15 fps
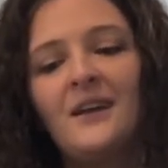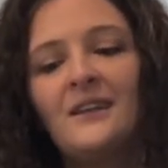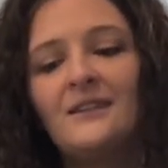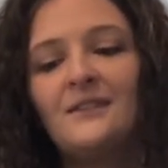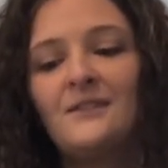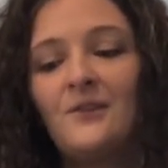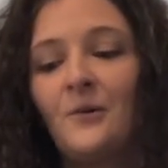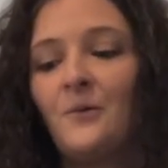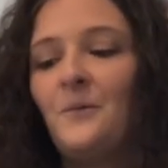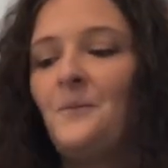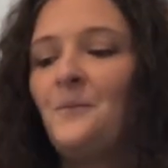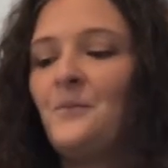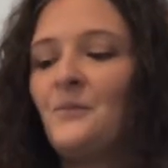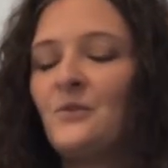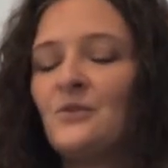So
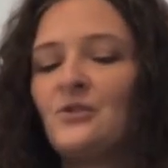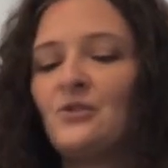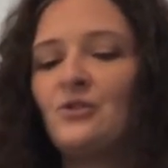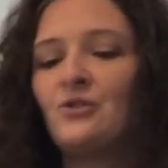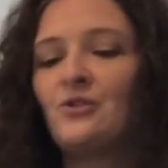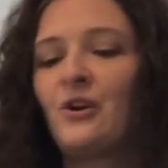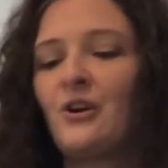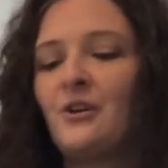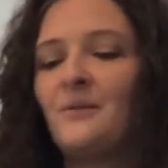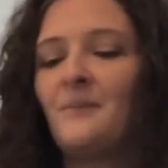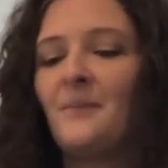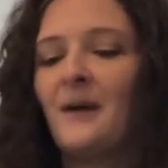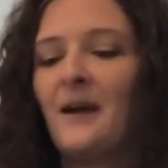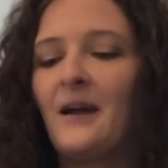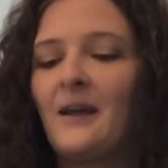we'll just start
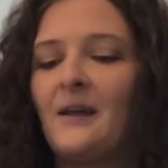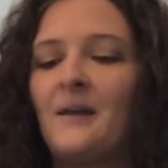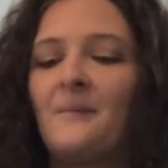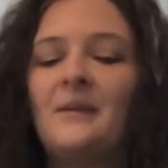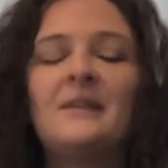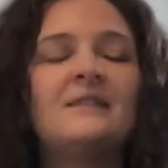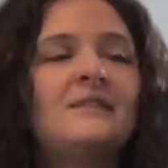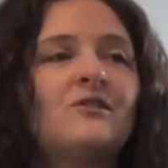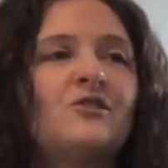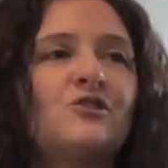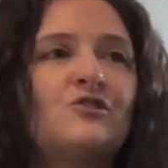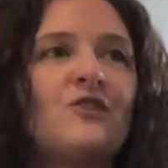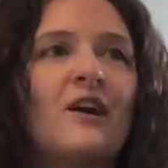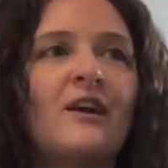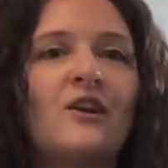by mixing our
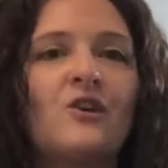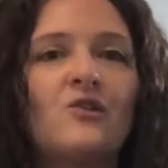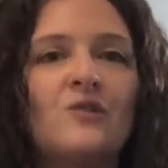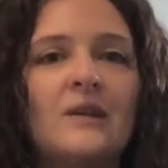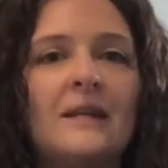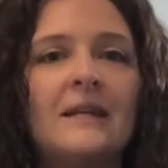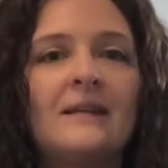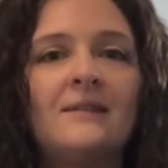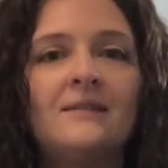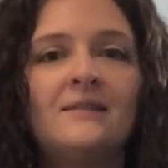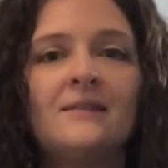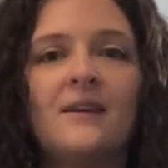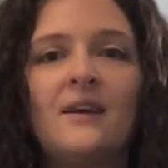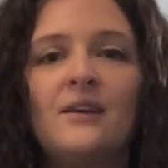dry ingredients.